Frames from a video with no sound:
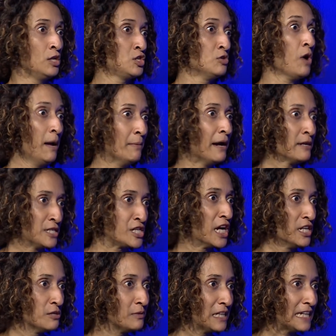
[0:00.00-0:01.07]
am I
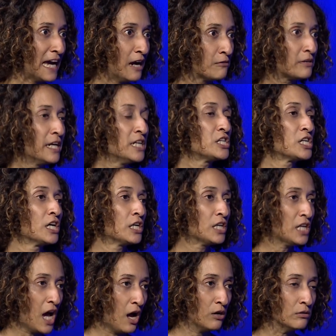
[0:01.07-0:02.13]
genuinely outraged?
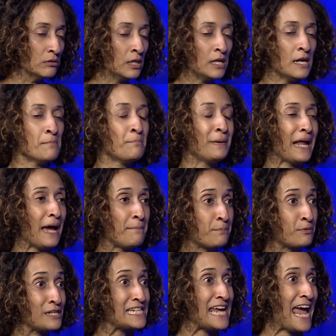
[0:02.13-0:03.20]
No. But I
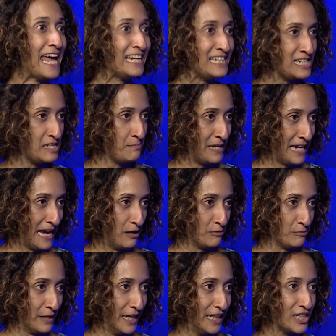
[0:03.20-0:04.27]
pretend to be
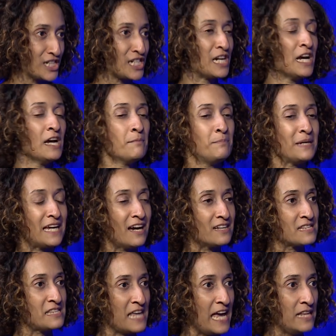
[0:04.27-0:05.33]
outraged
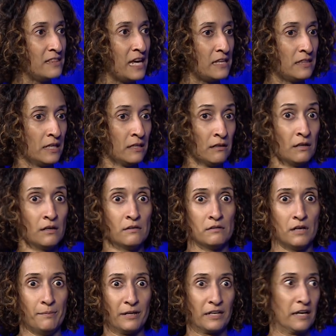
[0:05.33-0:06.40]
because then they think,
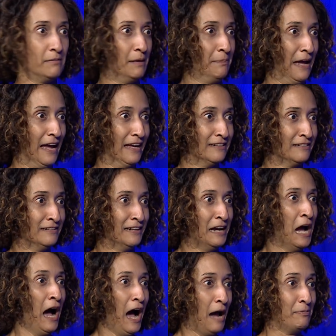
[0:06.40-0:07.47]
I better get my pen.
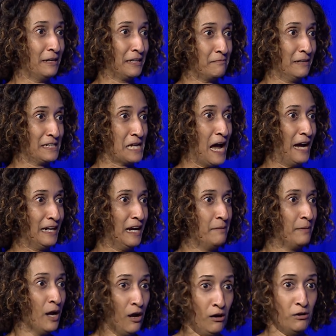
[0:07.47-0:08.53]
I better get my tie
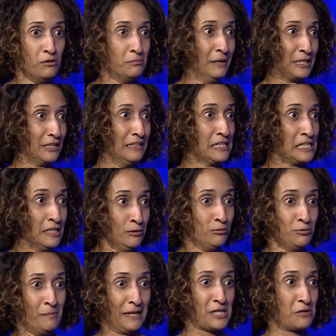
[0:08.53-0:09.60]
up. Oh my goodness.
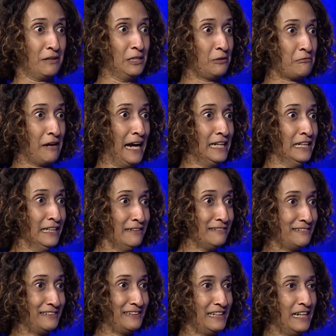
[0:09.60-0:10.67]
Oh, make sure I look right.
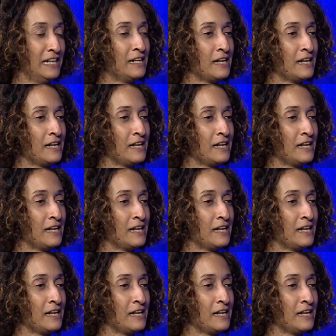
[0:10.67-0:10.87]
And